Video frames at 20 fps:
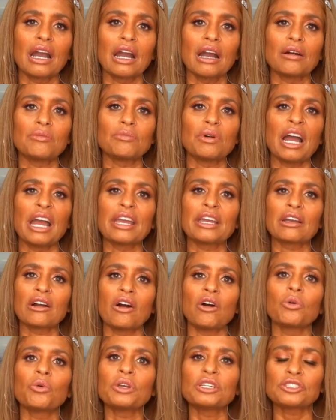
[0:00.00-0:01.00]
I
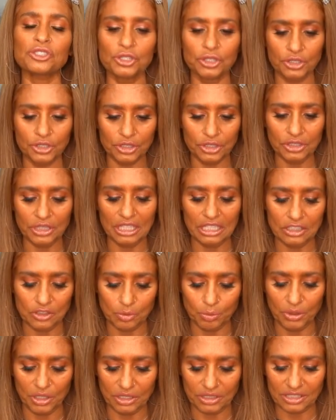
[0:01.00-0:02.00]
always turn to these
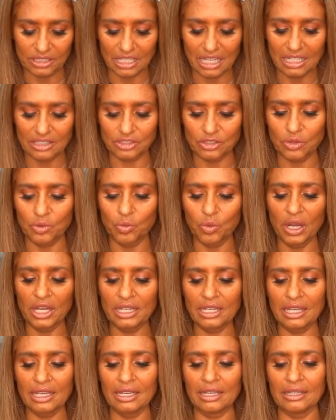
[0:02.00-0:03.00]
books. And so
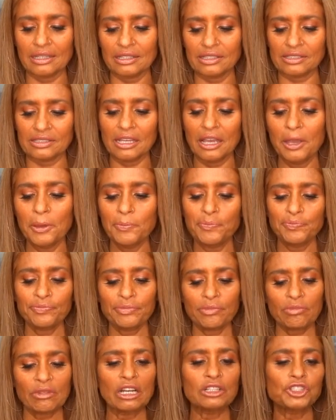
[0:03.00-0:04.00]
one is
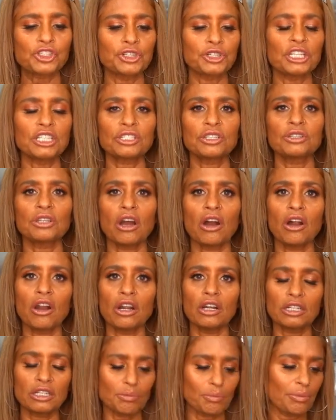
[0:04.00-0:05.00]
Journey to the
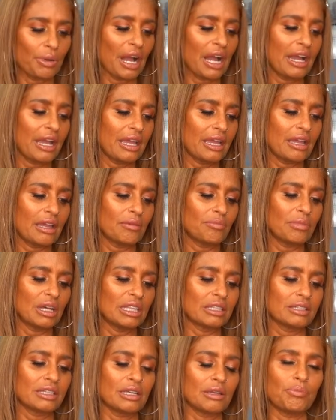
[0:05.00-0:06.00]
Heart by
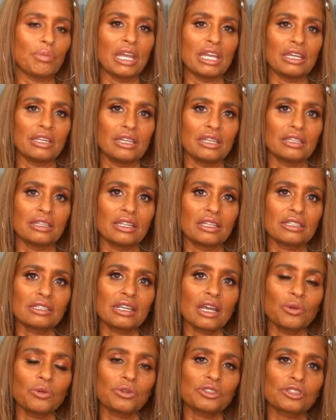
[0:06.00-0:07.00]
Melody Beatty. This
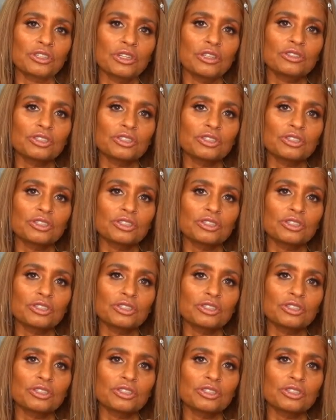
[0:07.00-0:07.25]
I was